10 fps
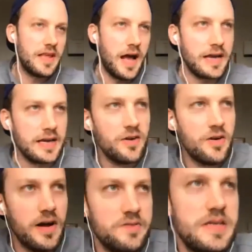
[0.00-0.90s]
I, you
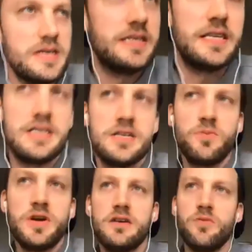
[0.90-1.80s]
know, it, it's it's a
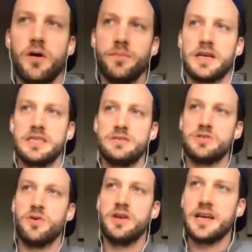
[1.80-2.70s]
weird one because it was
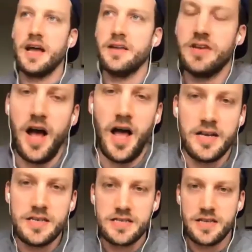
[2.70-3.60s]
only kind of in
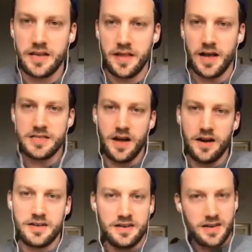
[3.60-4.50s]
hindsight that I
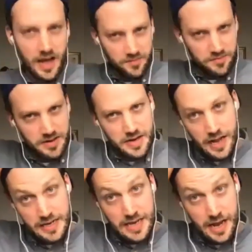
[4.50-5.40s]
started to kind of
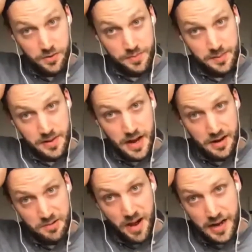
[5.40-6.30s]
realize how maybe I
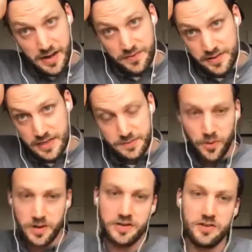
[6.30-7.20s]
arrived at this
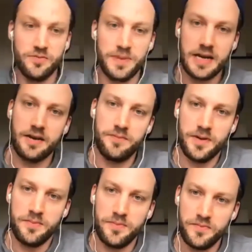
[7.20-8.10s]
point of being a,
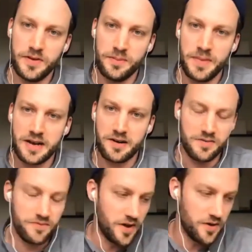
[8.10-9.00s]
a filmmaker
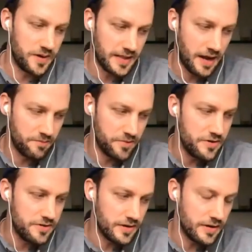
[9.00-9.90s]
and following that
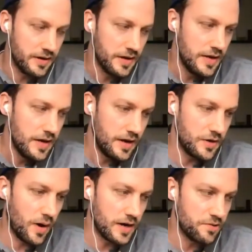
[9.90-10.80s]
route. And you
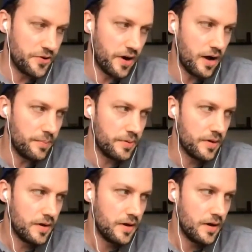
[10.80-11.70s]
know, I grew up
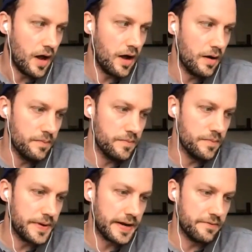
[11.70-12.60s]
um,
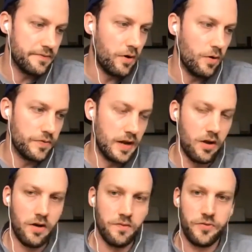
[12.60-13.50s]
being involved in a
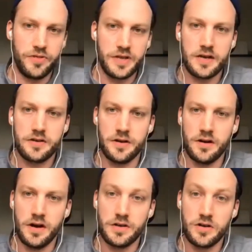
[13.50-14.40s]
lot of
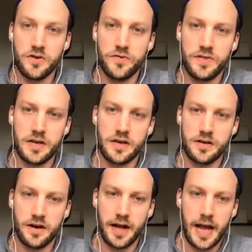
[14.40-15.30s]
theater and youth
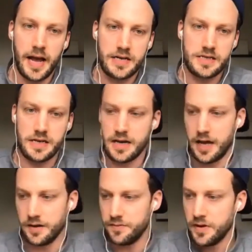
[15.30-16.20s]
theater, and I actually
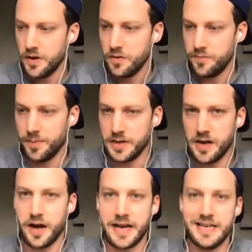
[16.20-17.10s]
kind of from a
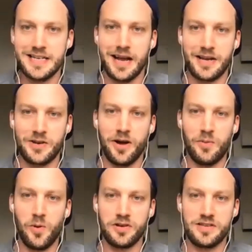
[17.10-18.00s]
young age, you know, I
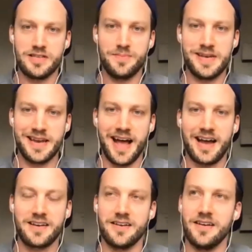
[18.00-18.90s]
wanted to be an
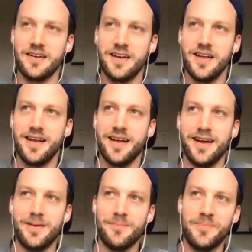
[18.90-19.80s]
actor.
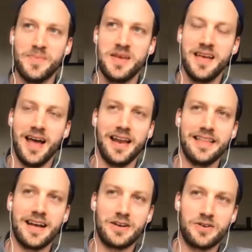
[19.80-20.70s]
Um, I
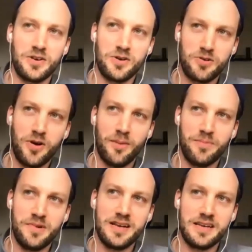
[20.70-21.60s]
think I, you know, grew up
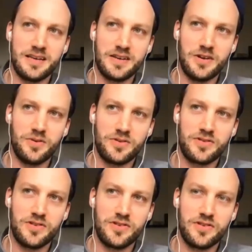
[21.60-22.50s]
really, you know,
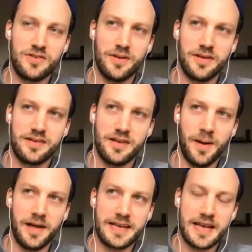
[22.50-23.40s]
to, to
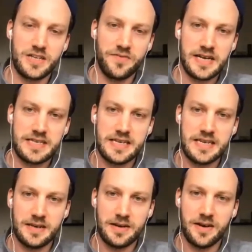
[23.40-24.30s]
about the age of
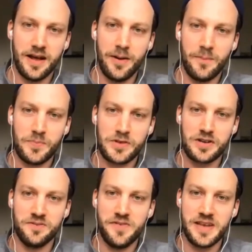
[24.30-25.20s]
18, um,
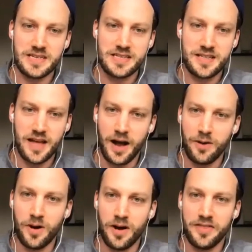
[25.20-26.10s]
convinced that
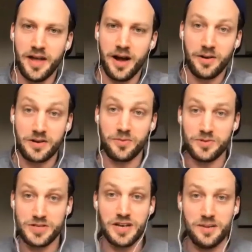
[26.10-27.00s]
I, that I
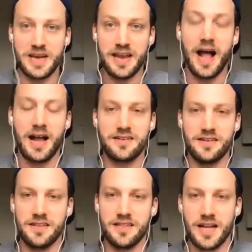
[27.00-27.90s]
was going to be an
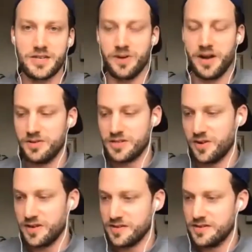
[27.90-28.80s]
actor, that that's what I was
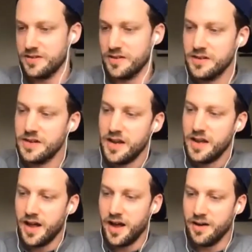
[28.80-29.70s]
going to do.
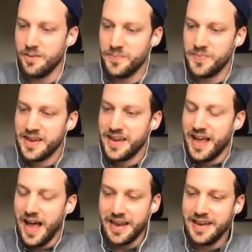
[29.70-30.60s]
Um,
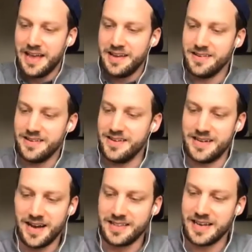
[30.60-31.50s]
and then
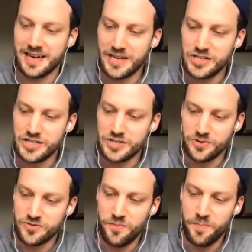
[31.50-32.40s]
I think I just
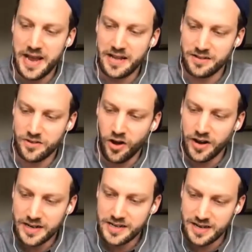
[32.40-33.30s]
sort of bailed on
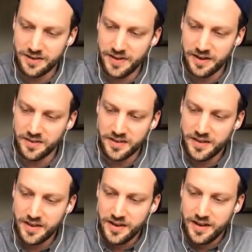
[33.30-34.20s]
it because I felt
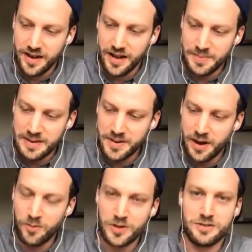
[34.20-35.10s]
like maybe
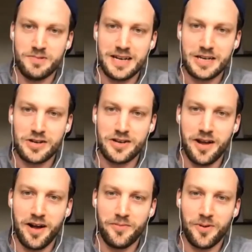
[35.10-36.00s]
I wasn't really good
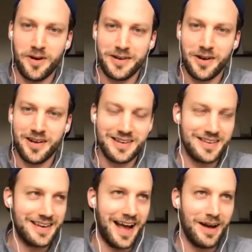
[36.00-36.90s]
enough, or I don't know, I
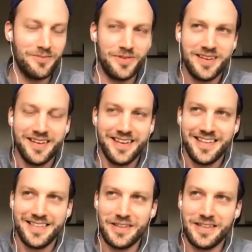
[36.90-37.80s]
didn't have
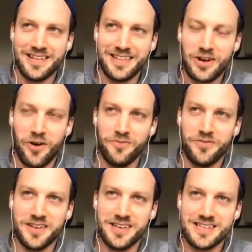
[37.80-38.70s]
the, the, the
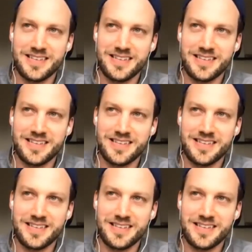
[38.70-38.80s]
confidence.